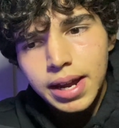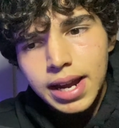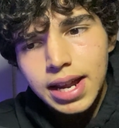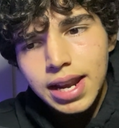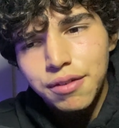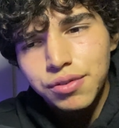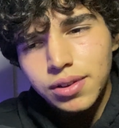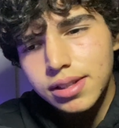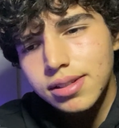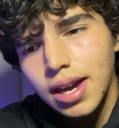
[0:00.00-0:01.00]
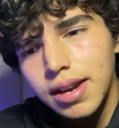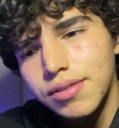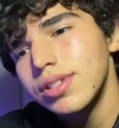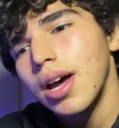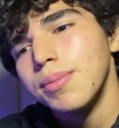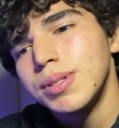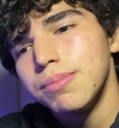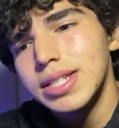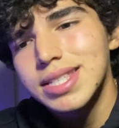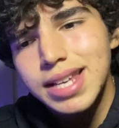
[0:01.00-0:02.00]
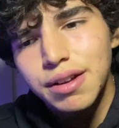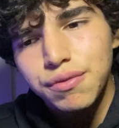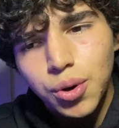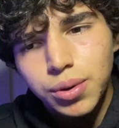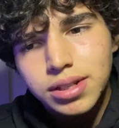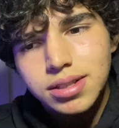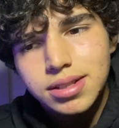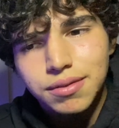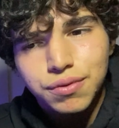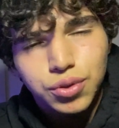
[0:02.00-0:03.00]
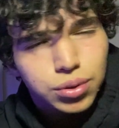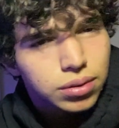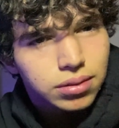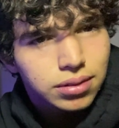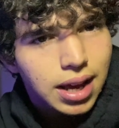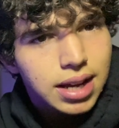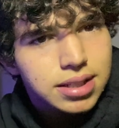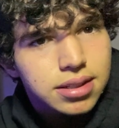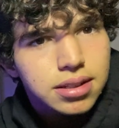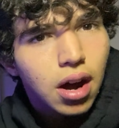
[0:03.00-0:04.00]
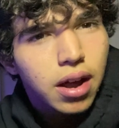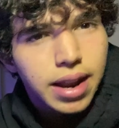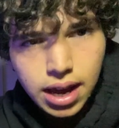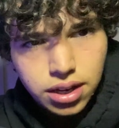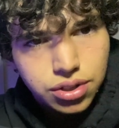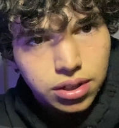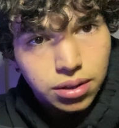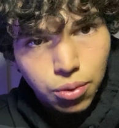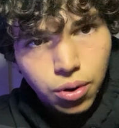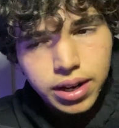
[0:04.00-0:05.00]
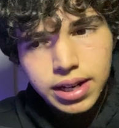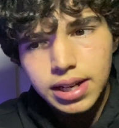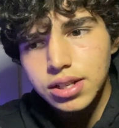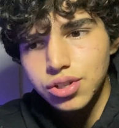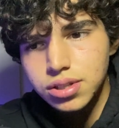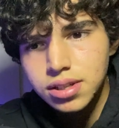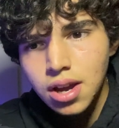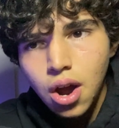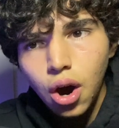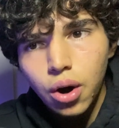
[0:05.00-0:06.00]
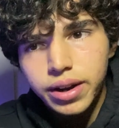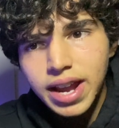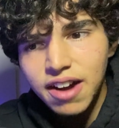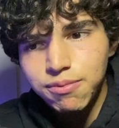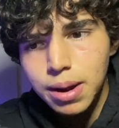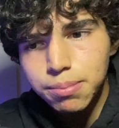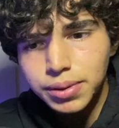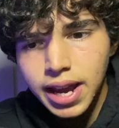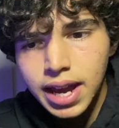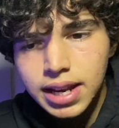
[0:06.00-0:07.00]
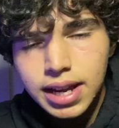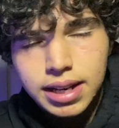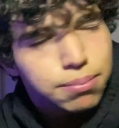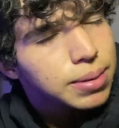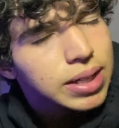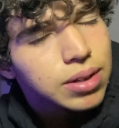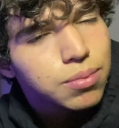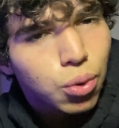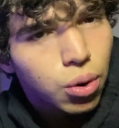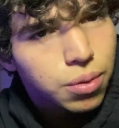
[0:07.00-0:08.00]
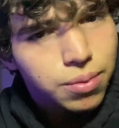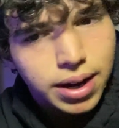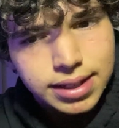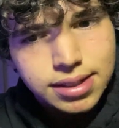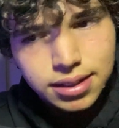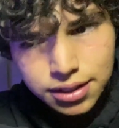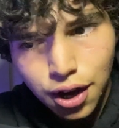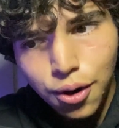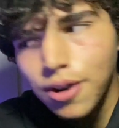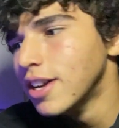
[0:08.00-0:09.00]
And I feel like this kind of just helps me stay focused and feel less on edge in the morning and just already have my plan and be more ready to go.